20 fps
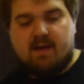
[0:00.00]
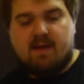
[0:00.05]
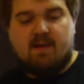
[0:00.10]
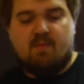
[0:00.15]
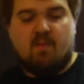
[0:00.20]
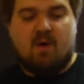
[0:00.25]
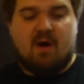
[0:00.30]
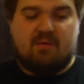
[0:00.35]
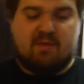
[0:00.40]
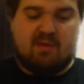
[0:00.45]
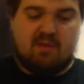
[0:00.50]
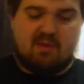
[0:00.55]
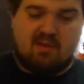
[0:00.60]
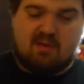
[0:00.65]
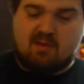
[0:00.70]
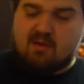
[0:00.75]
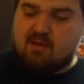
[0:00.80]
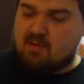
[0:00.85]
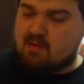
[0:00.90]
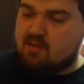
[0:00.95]
And while this
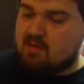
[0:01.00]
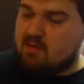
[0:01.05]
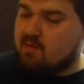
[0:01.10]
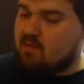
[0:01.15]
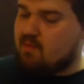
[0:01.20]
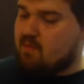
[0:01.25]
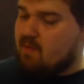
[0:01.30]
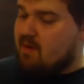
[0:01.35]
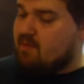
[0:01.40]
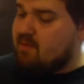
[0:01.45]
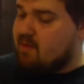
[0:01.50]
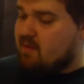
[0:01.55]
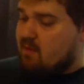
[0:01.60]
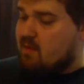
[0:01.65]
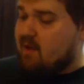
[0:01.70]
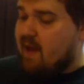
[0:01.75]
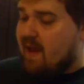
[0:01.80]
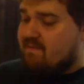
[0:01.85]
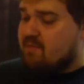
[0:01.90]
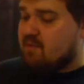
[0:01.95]
is,
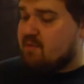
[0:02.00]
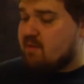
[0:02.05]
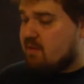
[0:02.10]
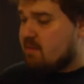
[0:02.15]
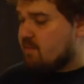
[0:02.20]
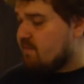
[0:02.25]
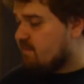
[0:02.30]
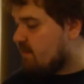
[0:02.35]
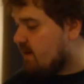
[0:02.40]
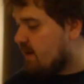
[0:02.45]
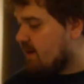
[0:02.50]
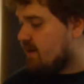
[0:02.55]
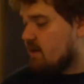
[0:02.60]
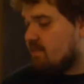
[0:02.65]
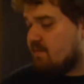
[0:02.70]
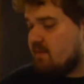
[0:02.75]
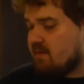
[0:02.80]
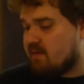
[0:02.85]
after these are fried up a